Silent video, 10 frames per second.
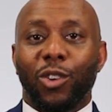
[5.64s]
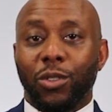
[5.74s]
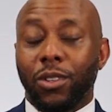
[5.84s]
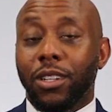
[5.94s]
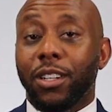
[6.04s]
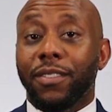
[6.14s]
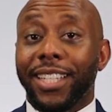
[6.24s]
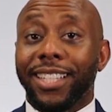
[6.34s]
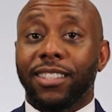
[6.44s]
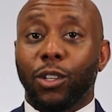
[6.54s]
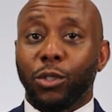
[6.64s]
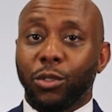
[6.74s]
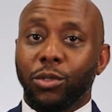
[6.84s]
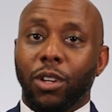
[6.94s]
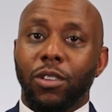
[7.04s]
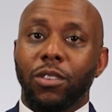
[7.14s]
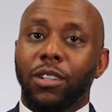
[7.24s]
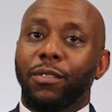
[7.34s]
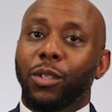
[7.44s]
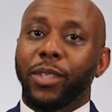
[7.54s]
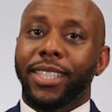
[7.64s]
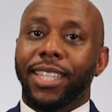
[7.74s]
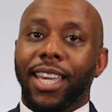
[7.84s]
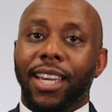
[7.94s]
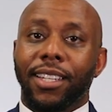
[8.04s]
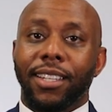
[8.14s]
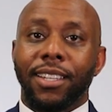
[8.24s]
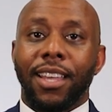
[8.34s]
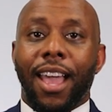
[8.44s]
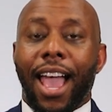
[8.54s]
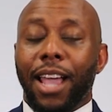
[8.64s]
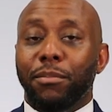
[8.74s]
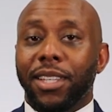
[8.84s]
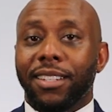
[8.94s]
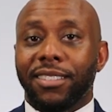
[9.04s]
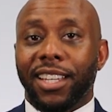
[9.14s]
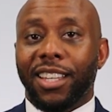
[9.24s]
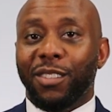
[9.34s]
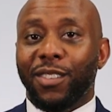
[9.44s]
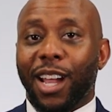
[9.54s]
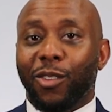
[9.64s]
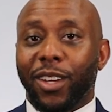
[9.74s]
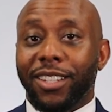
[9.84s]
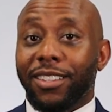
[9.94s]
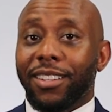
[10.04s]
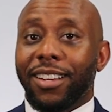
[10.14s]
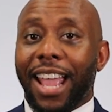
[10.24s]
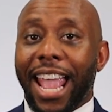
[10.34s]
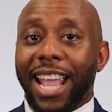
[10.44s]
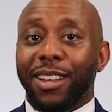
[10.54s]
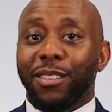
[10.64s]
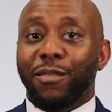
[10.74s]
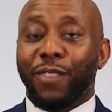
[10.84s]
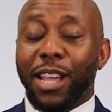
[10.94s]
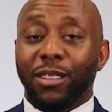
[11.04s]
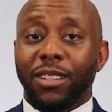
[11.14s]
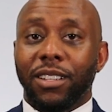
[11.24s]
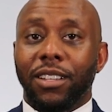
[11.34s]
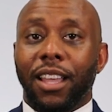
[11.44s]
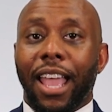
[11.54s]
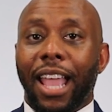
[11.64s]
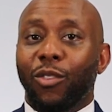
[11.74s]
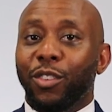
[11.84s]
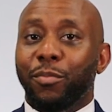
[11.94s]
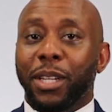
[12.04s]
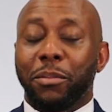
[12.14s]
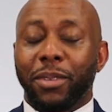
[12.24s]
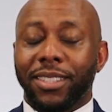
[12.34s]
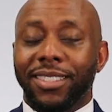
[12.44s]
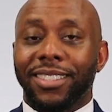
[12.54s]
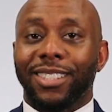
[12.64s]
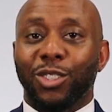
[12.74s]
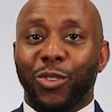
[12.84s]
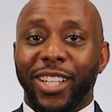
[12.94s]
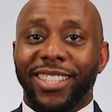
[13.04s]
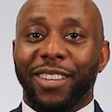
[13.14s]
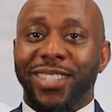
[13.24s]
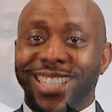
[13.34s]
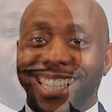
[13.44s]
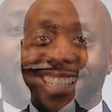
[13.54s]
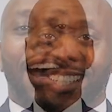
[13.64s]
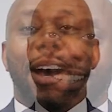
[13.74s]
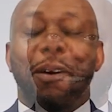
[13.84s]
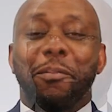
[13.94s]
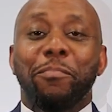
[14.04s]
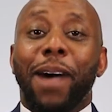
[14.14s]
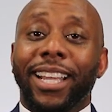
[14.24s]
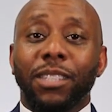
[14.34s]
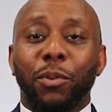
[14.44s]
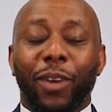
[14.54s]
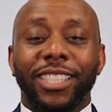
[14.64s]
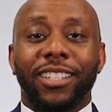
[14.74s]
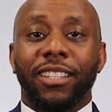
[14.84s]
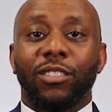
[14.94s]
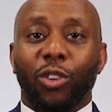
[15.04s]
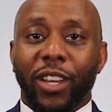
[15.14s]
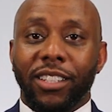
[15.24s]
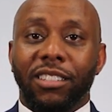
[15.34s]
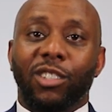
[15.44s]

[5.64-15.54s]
owner of the Social Circle of Louisiana. I am the executive director and founder, and we've been in business since 2017. Um, my inspiration in starting the